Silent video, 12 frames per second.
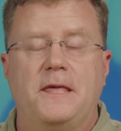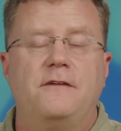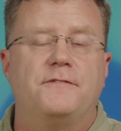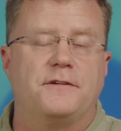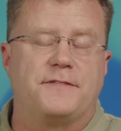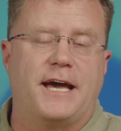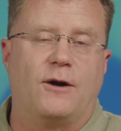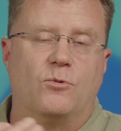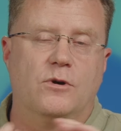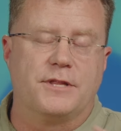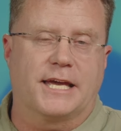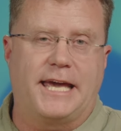Even if
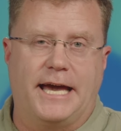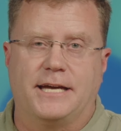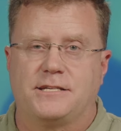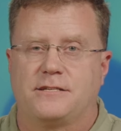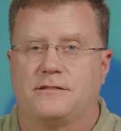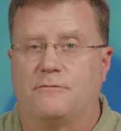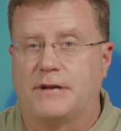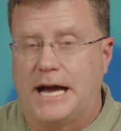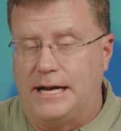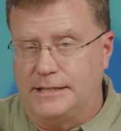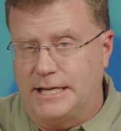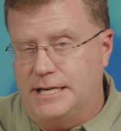that were the case, the
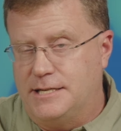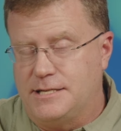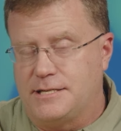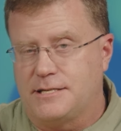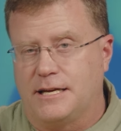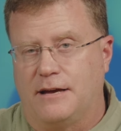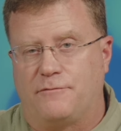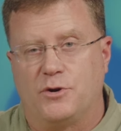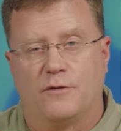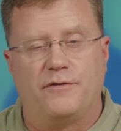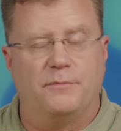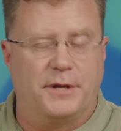reality is,
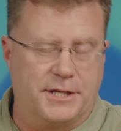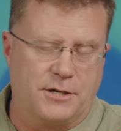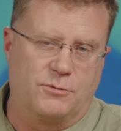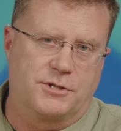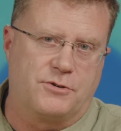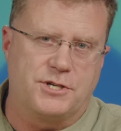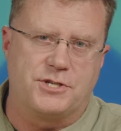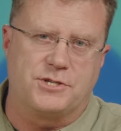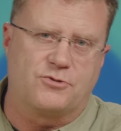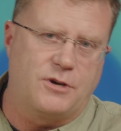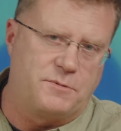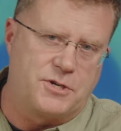if you're familiar with
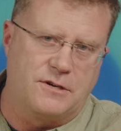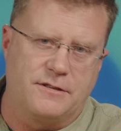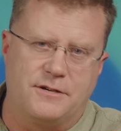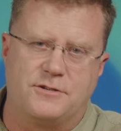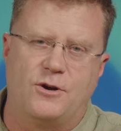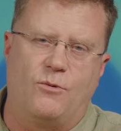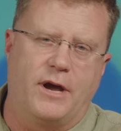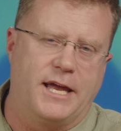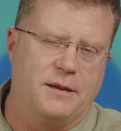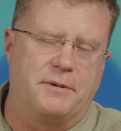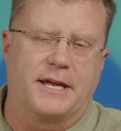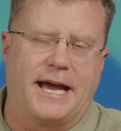Christian scripture, there's no
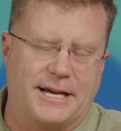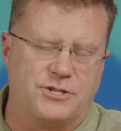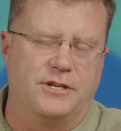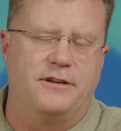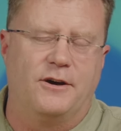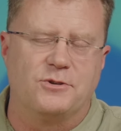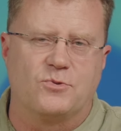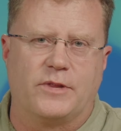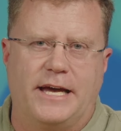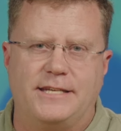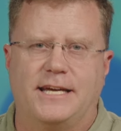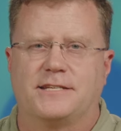way anybody actually knows
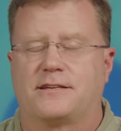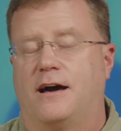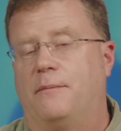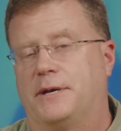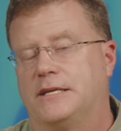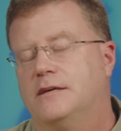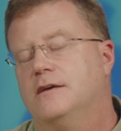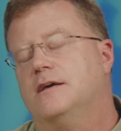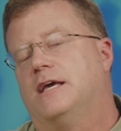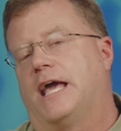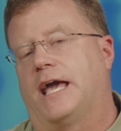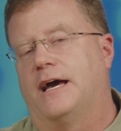when that day's coming.
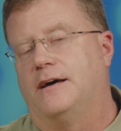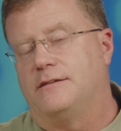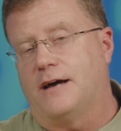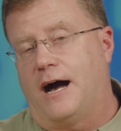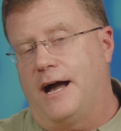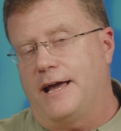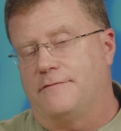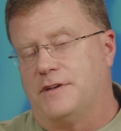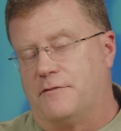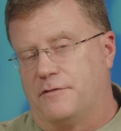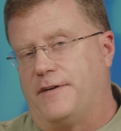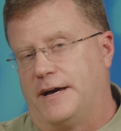And I have
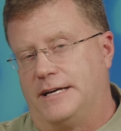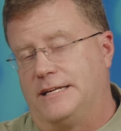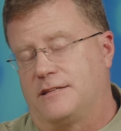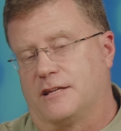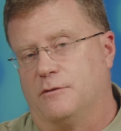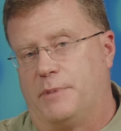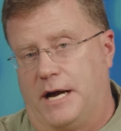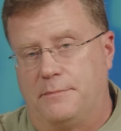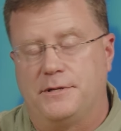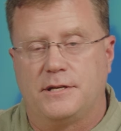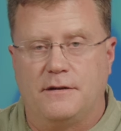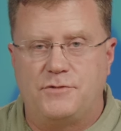never found anything in the
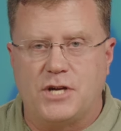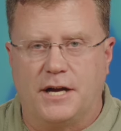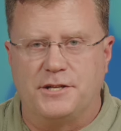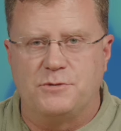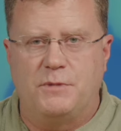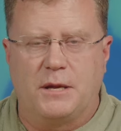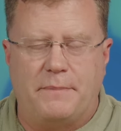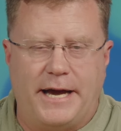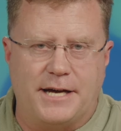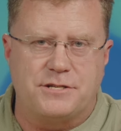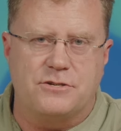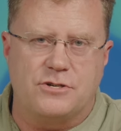Bible, and I've challenged many
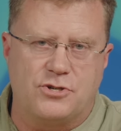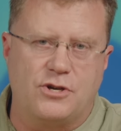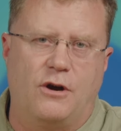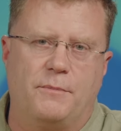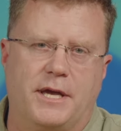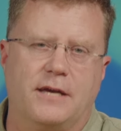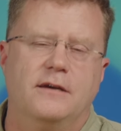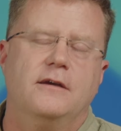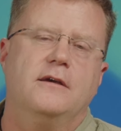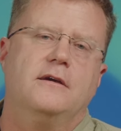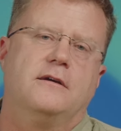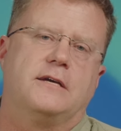pastors to show me
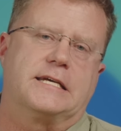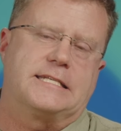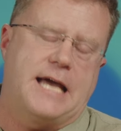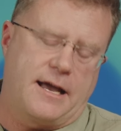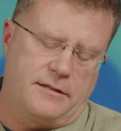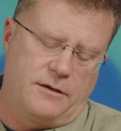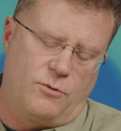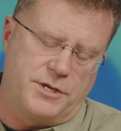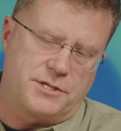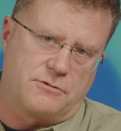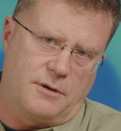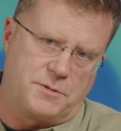exactly
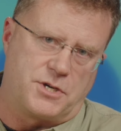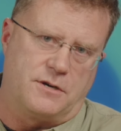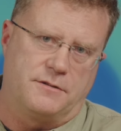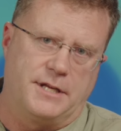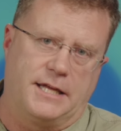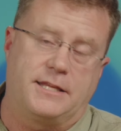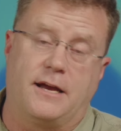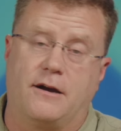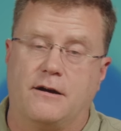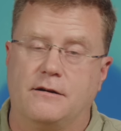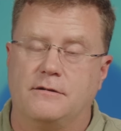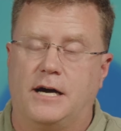what scripture that
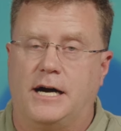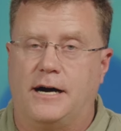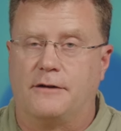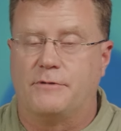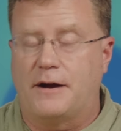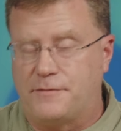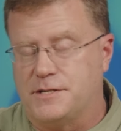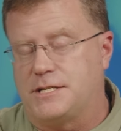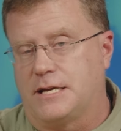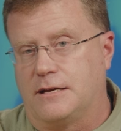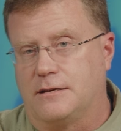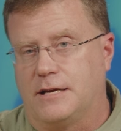they're
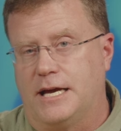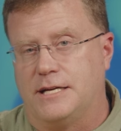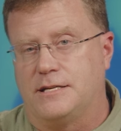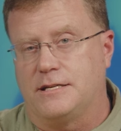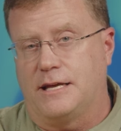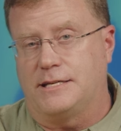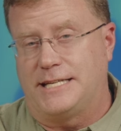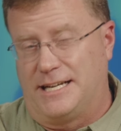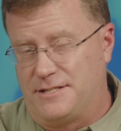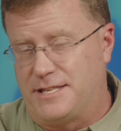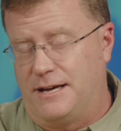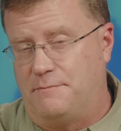referencing that
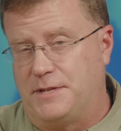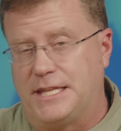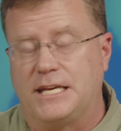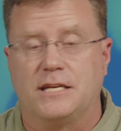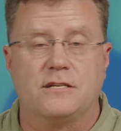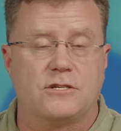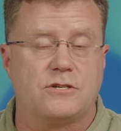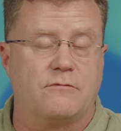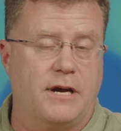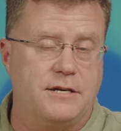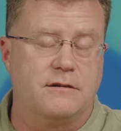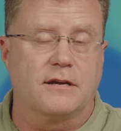tells them that they need to just
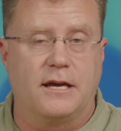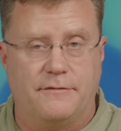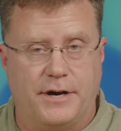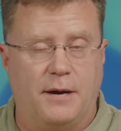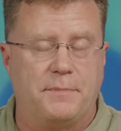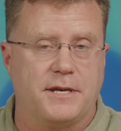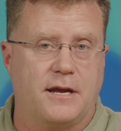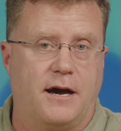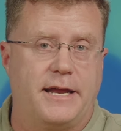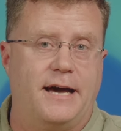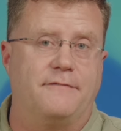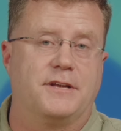surrender and give up and
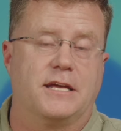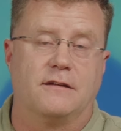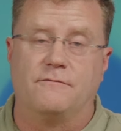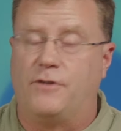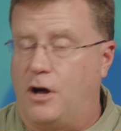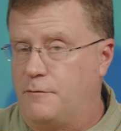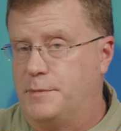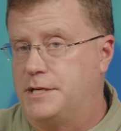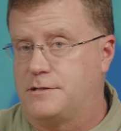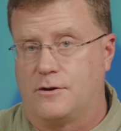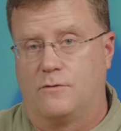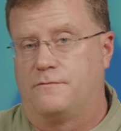not have any
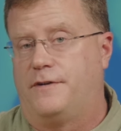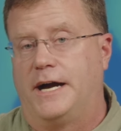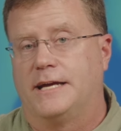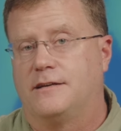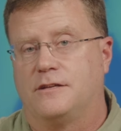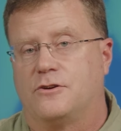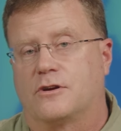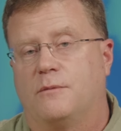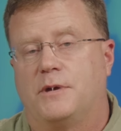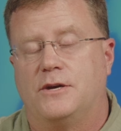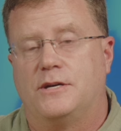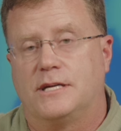involvement. Don't fight in your
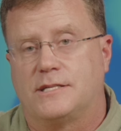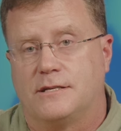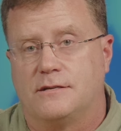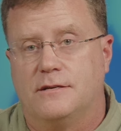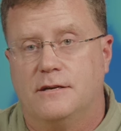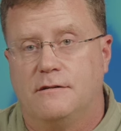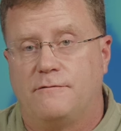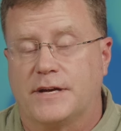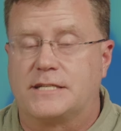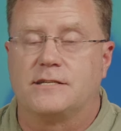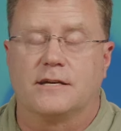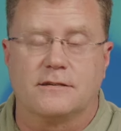community to
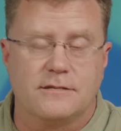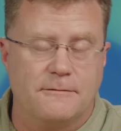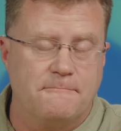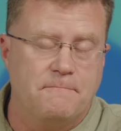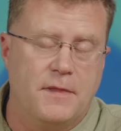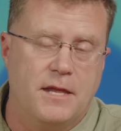fix things.